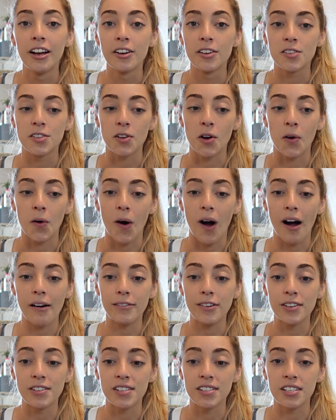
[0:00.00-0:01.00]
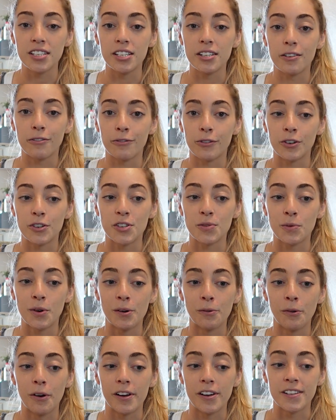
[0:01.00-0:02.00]
So obviously the first
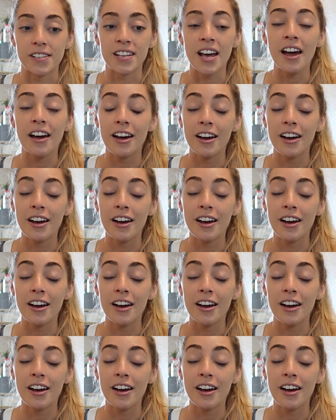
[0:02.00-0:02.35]
one was